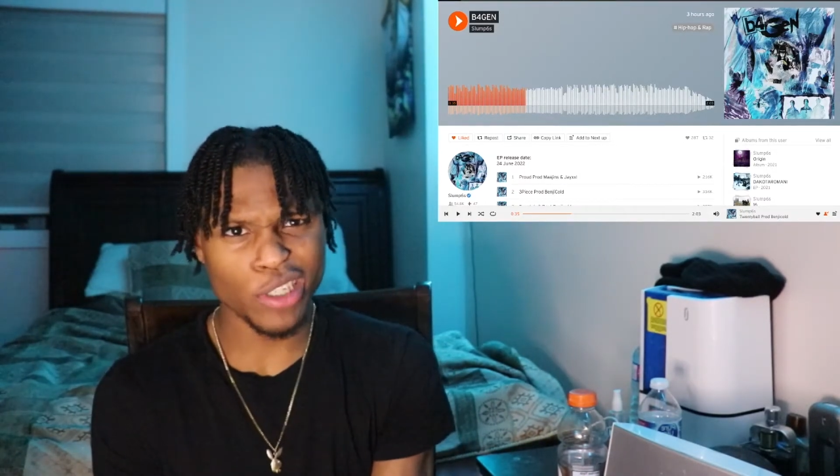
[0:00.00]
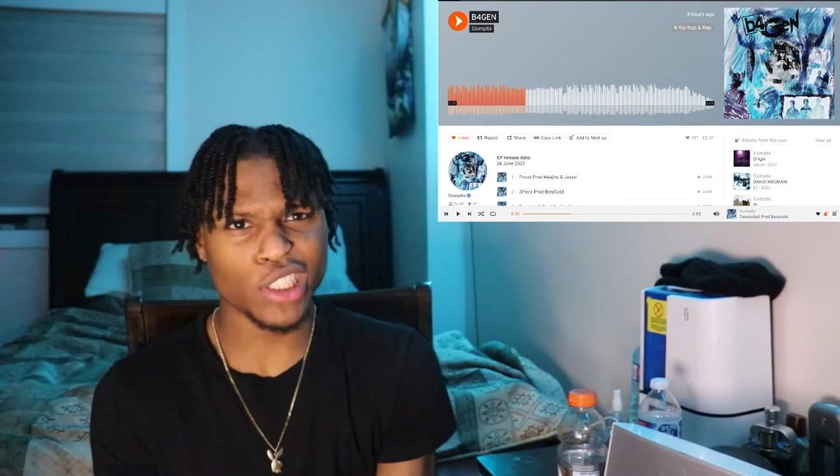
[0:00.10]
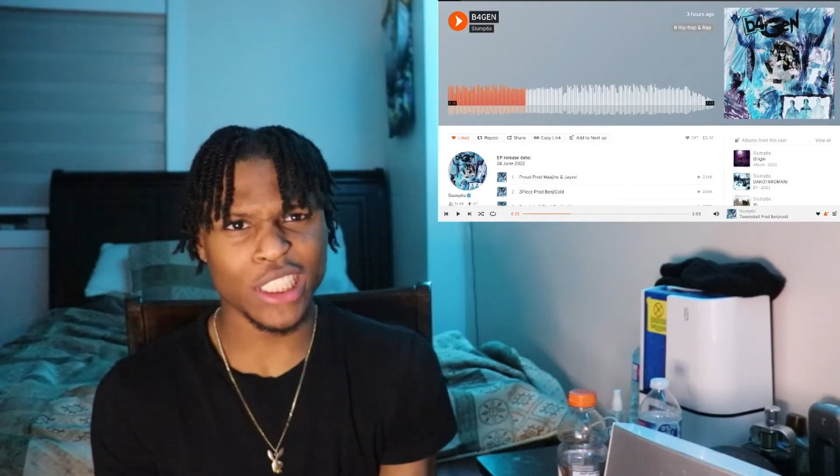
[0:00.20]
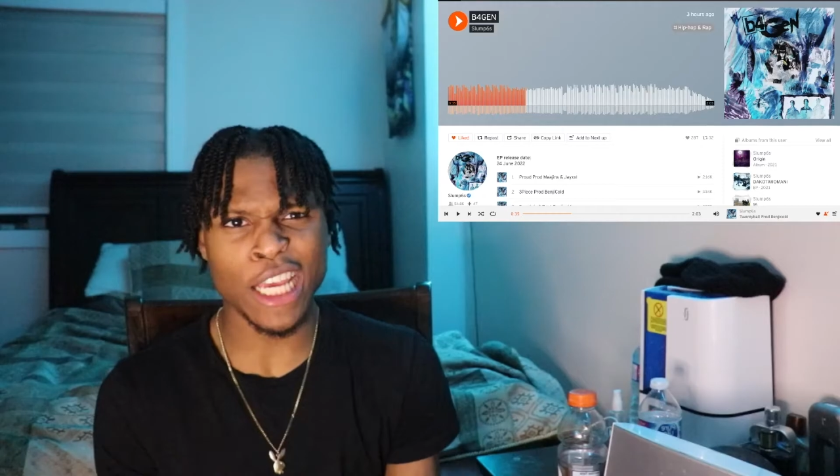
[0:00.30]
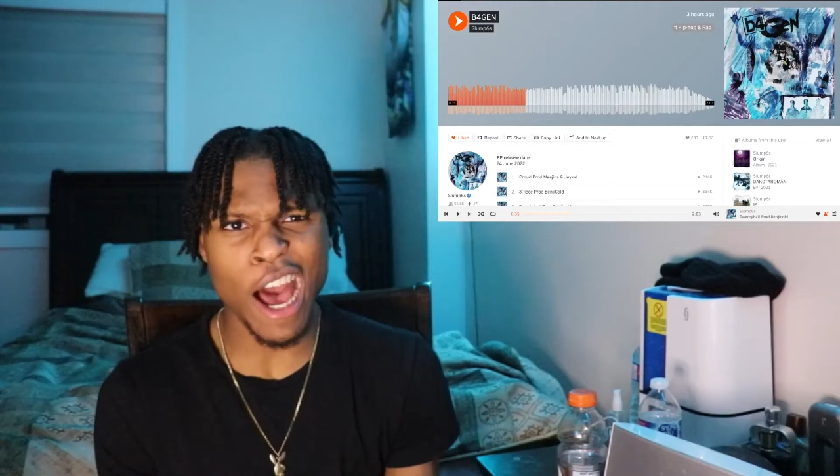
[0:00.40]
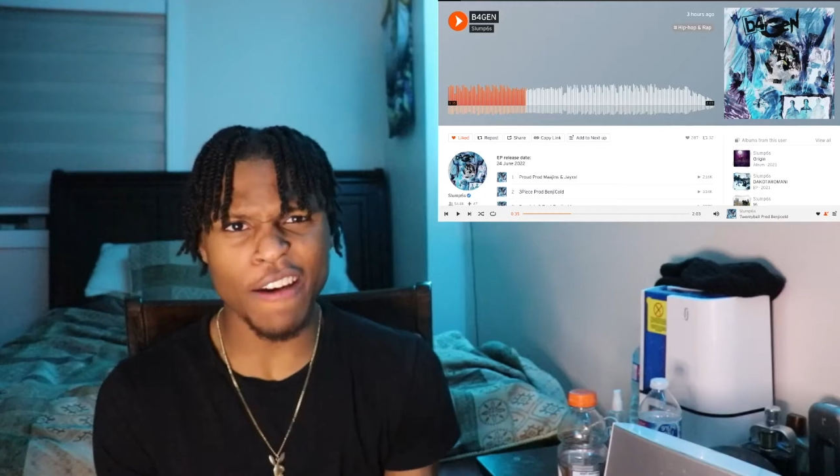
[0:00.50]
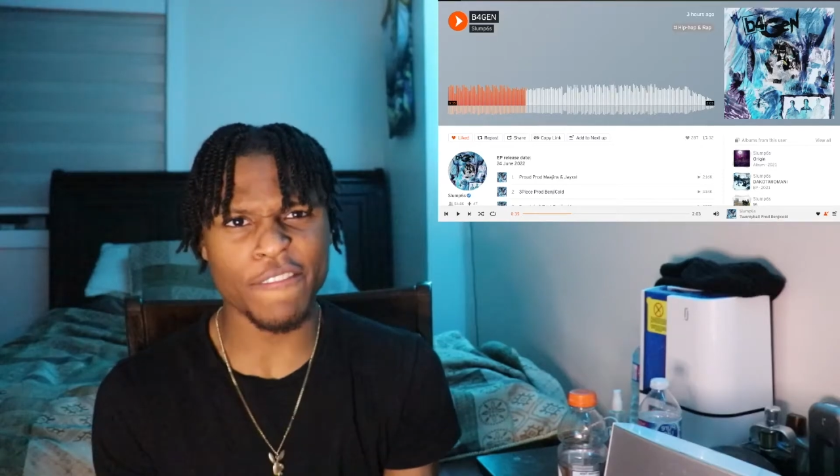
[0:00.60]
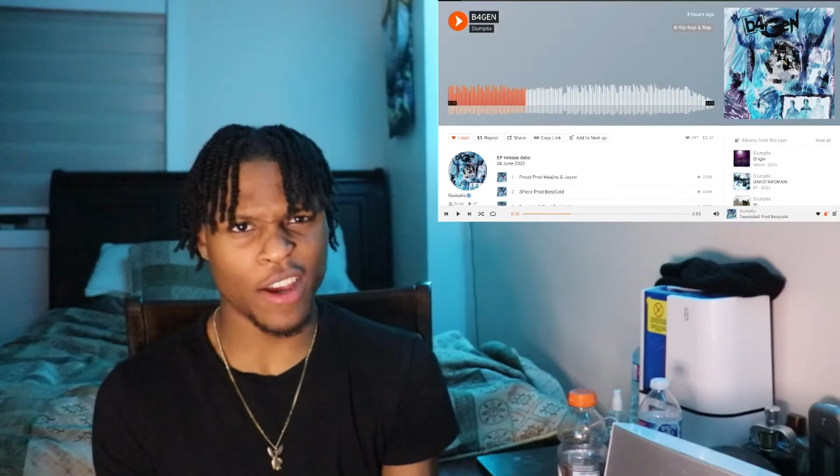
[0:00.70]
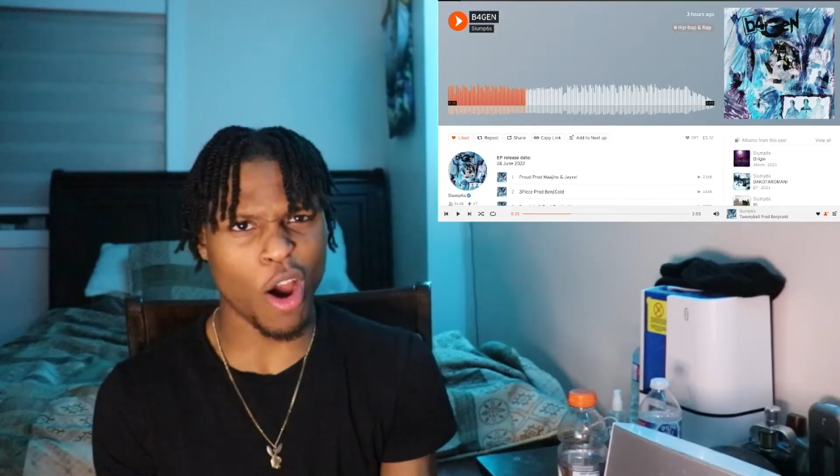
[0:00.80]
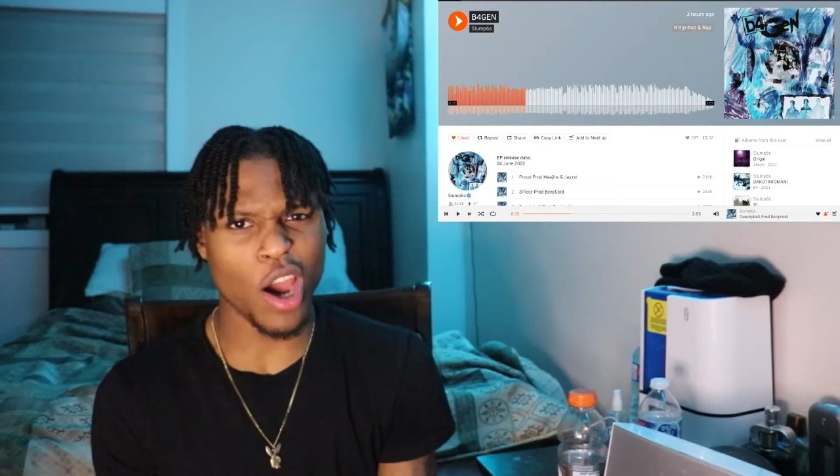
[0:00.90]
you're tough
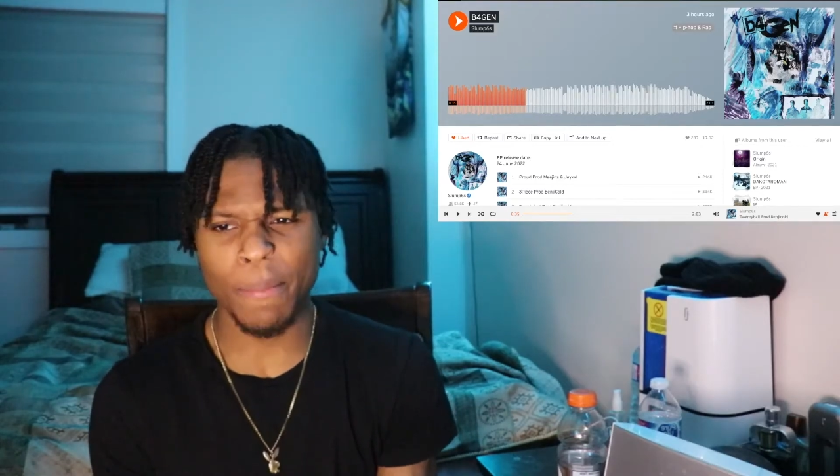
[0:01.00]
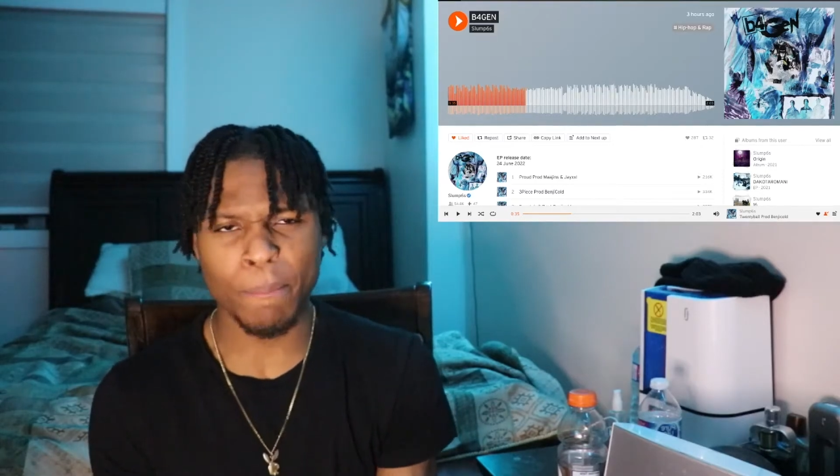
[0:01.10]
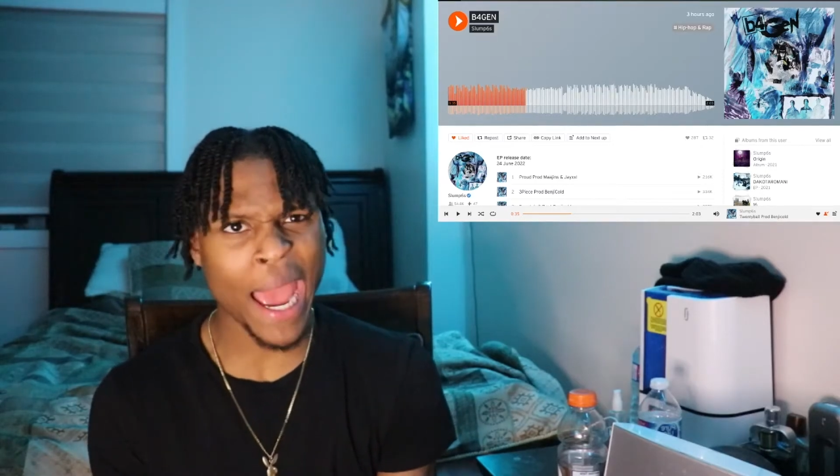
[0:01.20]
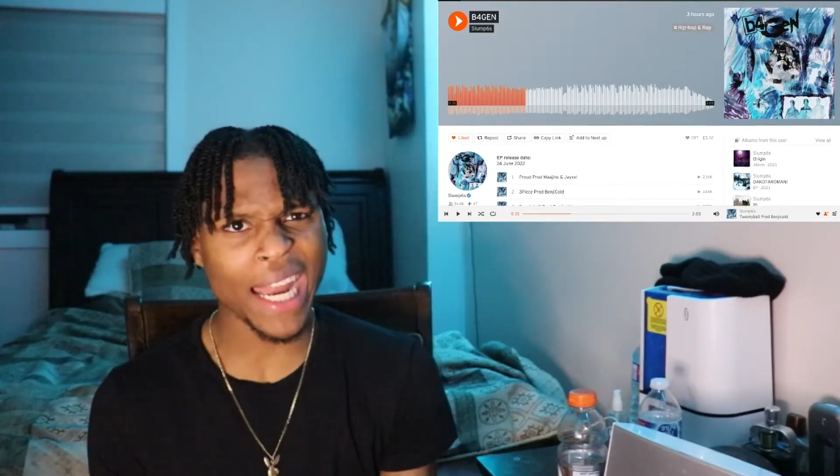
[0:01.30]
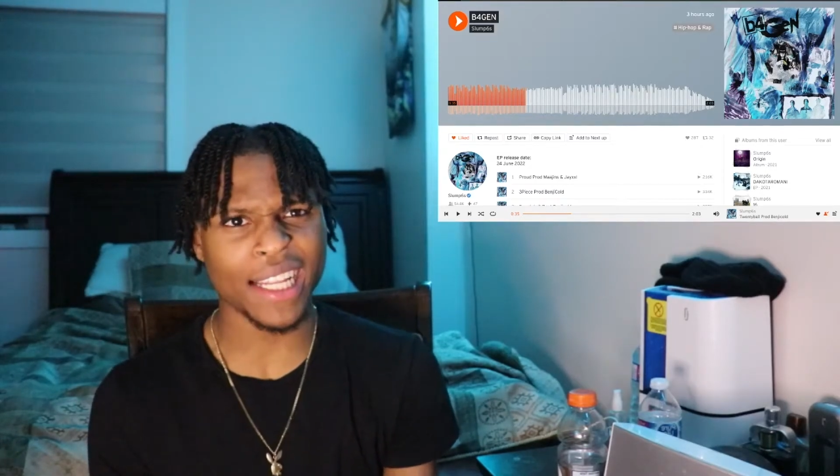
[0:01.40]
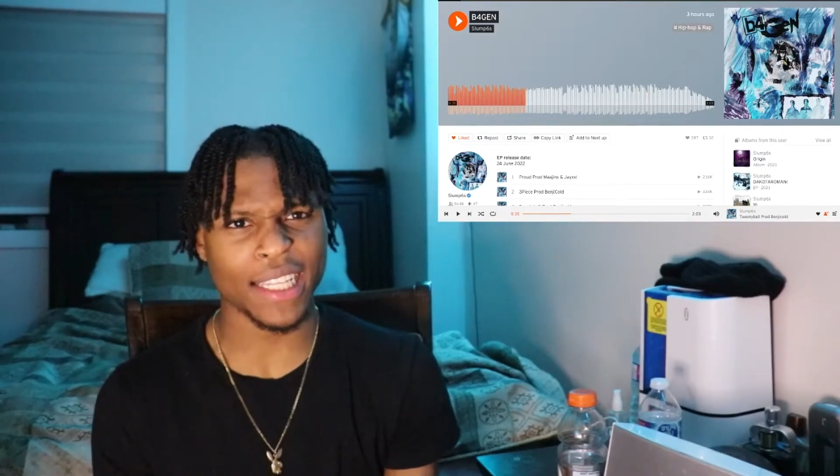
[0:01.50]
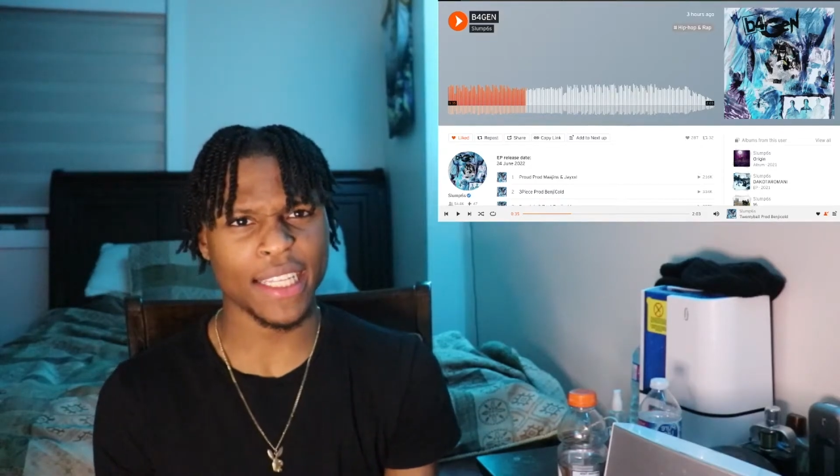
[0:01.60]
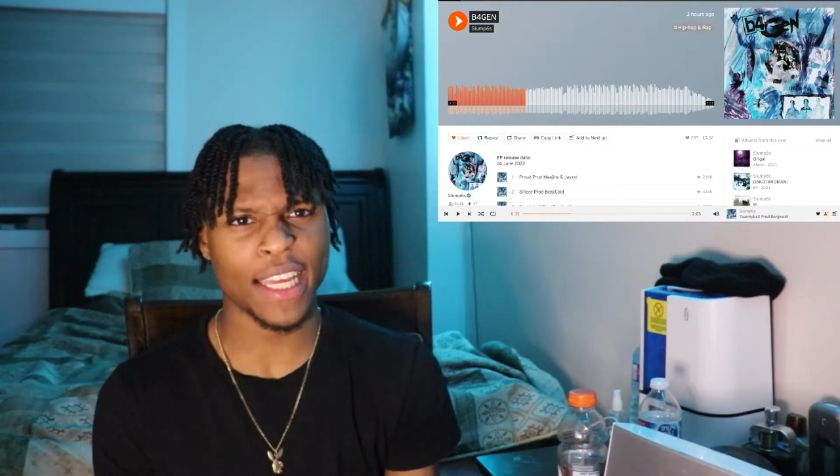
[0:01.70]
automatically.